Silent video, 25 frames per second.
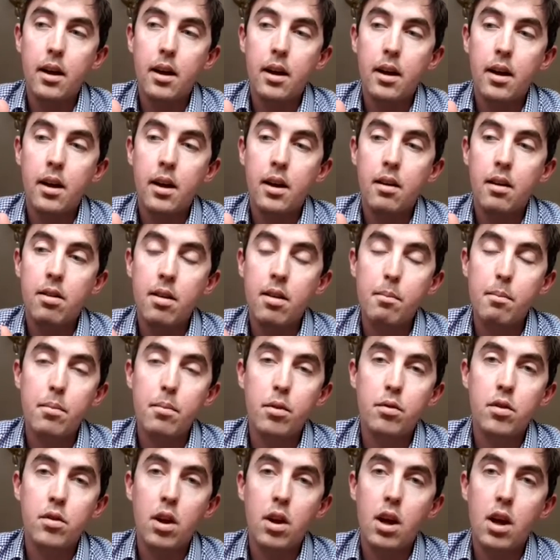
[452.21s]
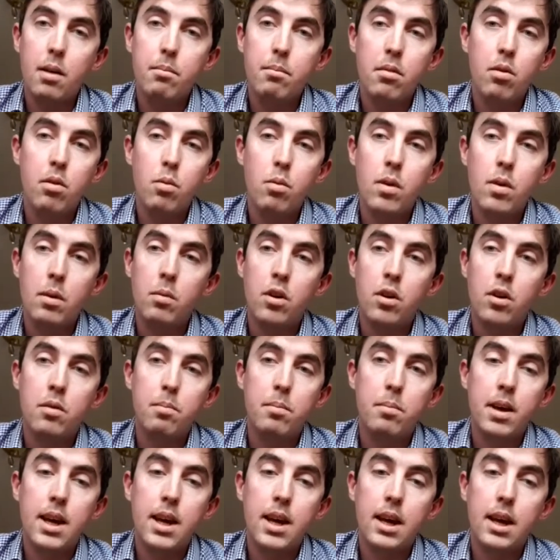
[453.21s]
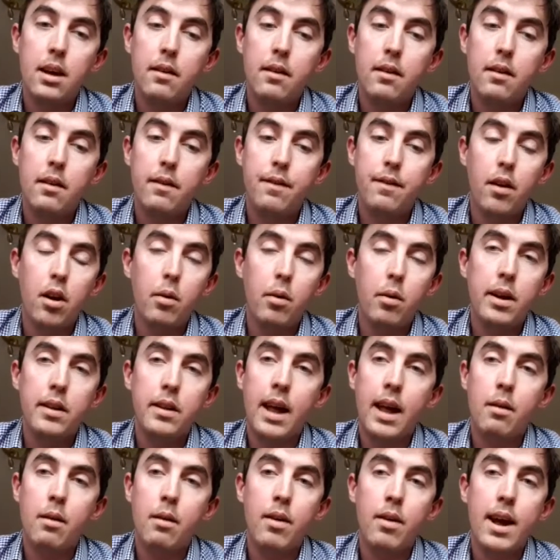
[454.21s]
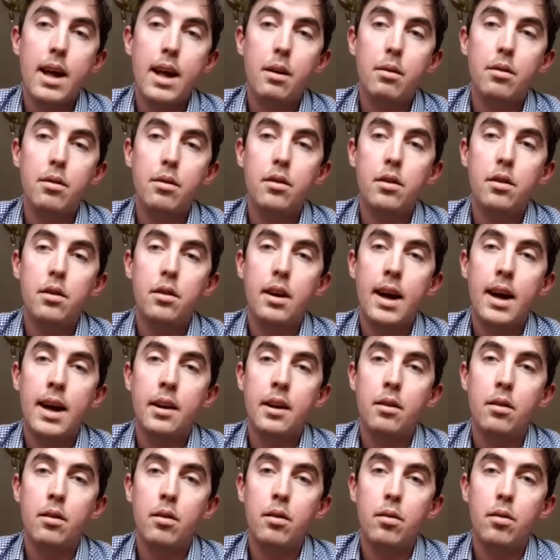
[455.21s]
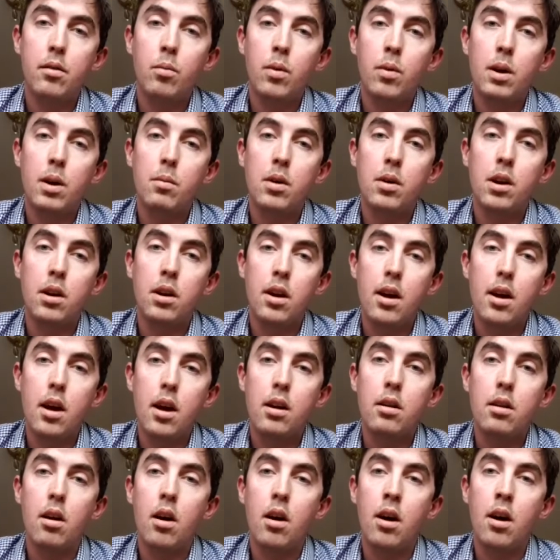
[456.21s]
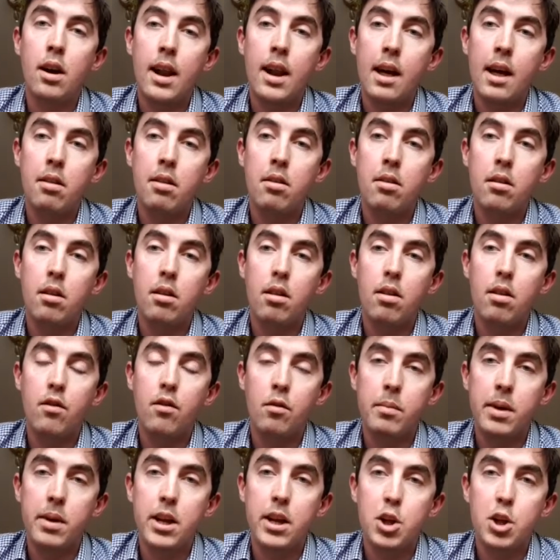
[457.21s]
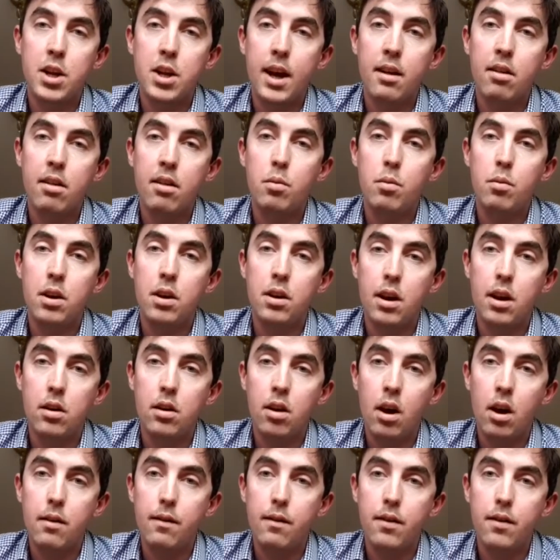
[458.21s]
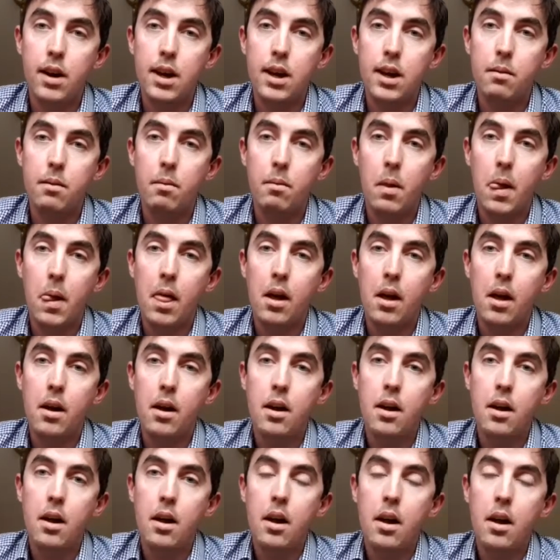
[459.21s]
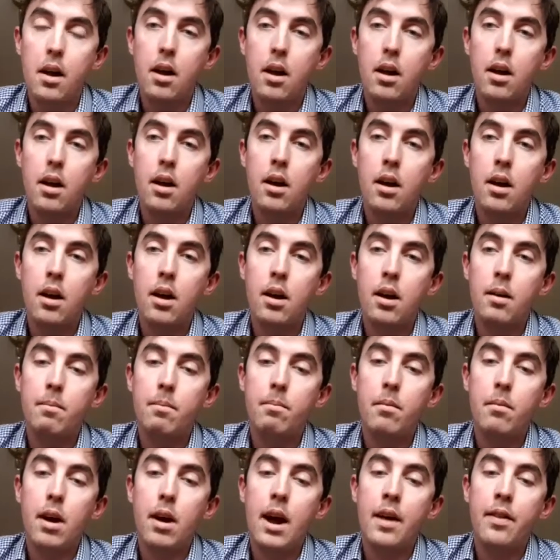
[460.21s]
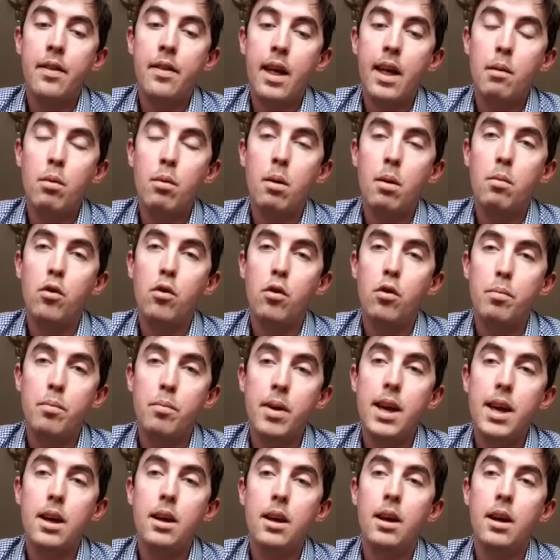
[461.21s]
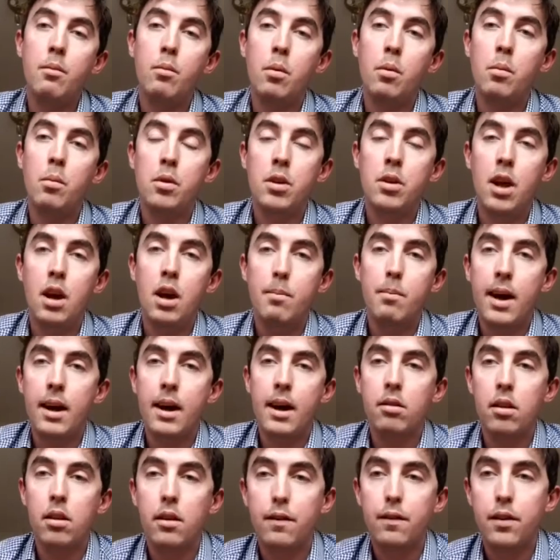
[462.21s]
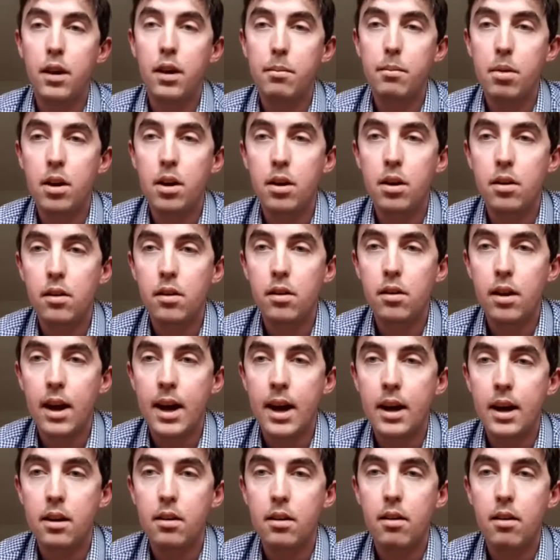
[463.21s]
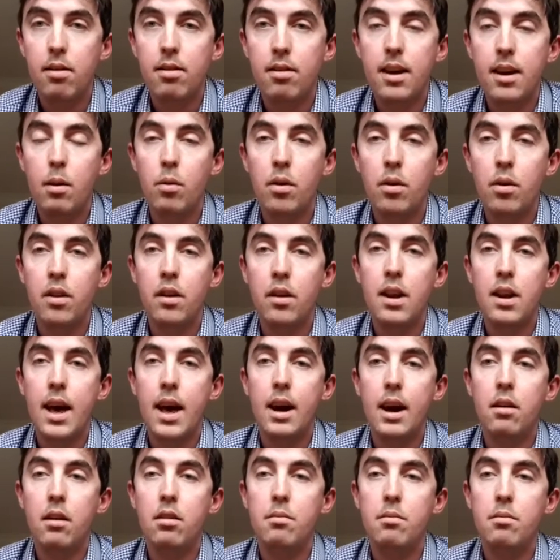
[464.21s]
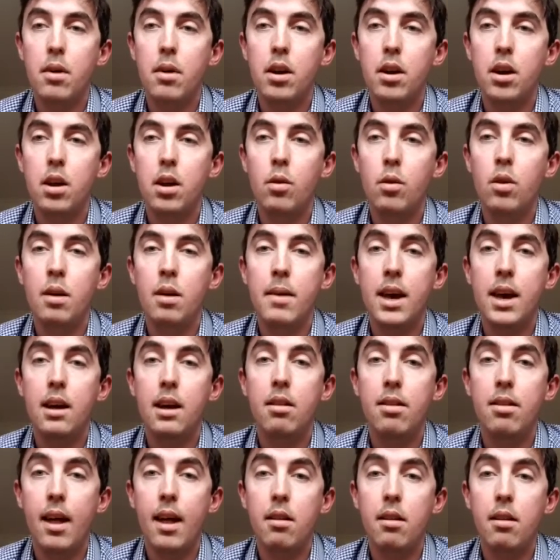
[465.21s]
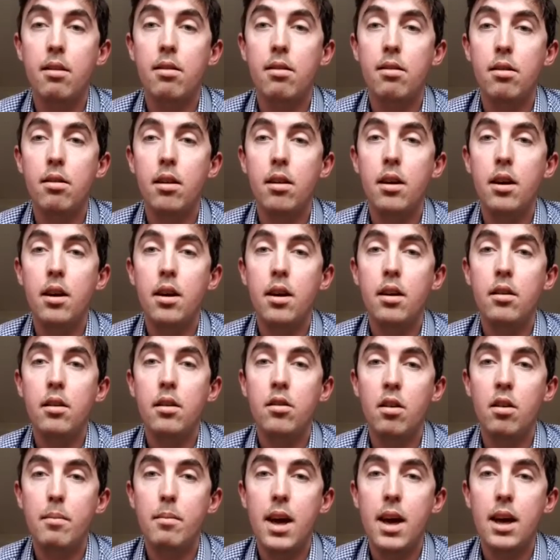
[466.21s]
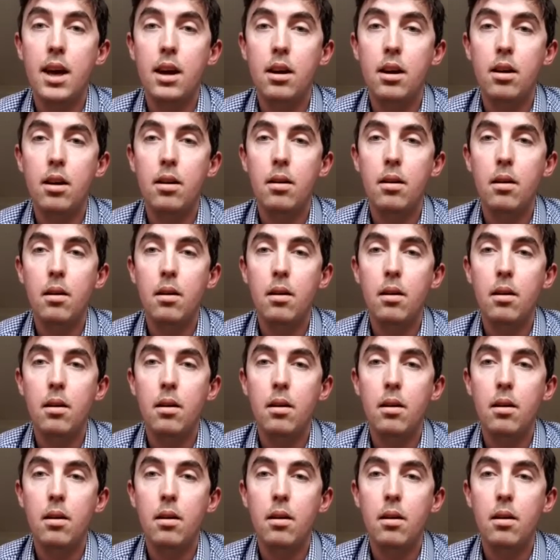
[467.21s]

uh, simple terms, we would be following that round and we would learn our lessons from each test we did, hopefully. Um, and then we would repeat and we would go back to the fume hood and see what the next molecule that makes sense to make.